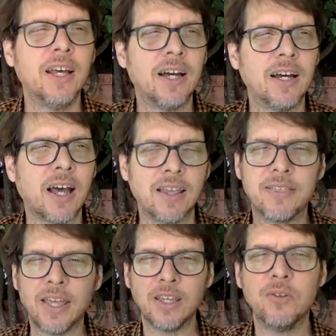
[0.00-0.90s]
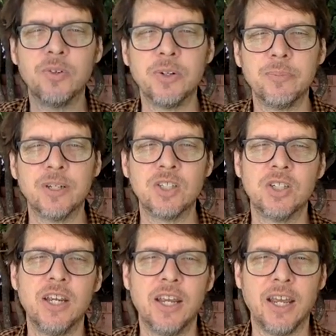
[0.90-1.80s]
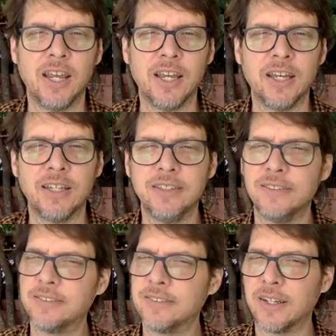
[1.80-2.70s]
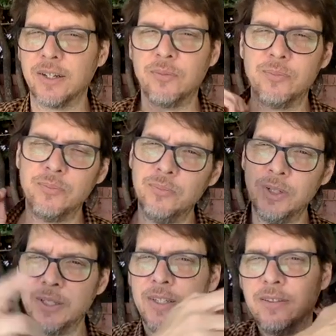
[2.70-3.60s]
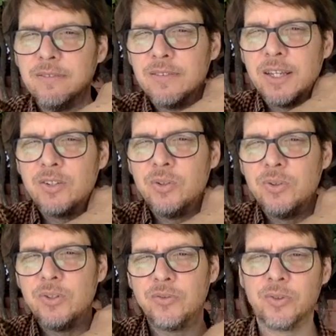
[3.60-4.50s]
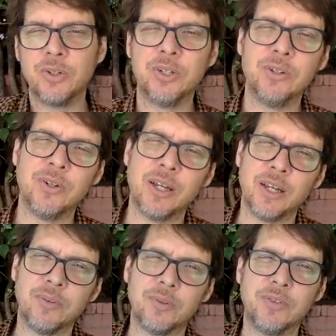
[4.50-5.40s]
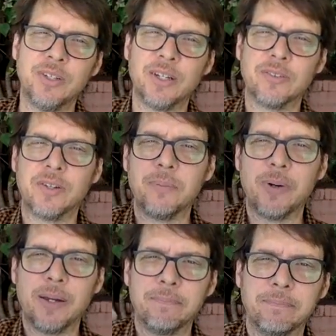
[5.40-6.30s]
I thank you very much, and I really like doing this for you, and we'll see you next time. Bye.